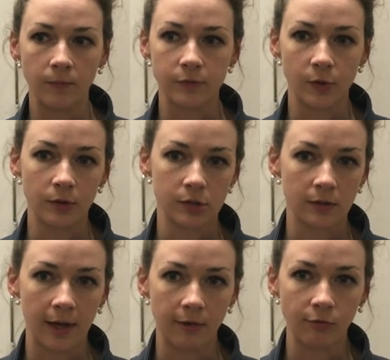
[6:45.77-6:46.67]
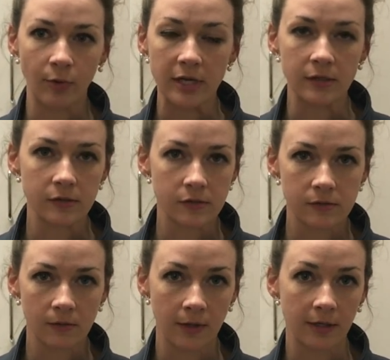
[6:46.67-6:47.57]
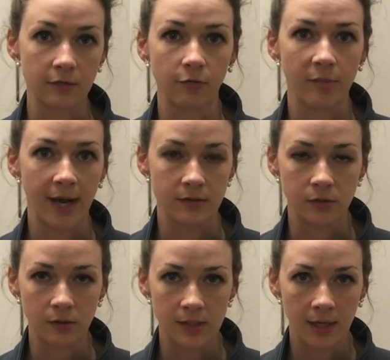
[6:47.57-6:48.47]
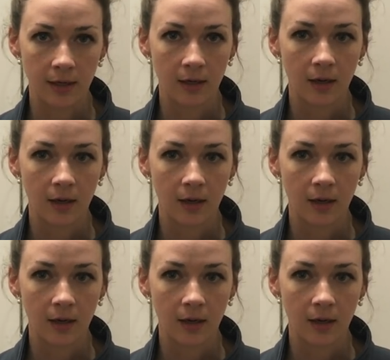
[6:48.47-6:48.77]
So there's a lot of different paths you can take.